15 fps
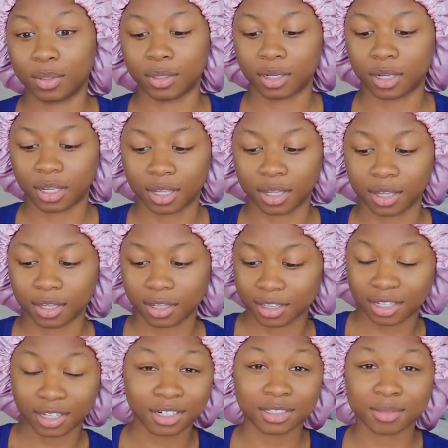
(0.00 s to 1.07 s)
like
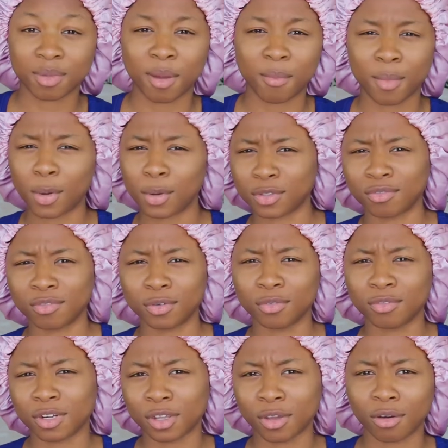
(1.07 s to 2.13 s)
that is my most viewed video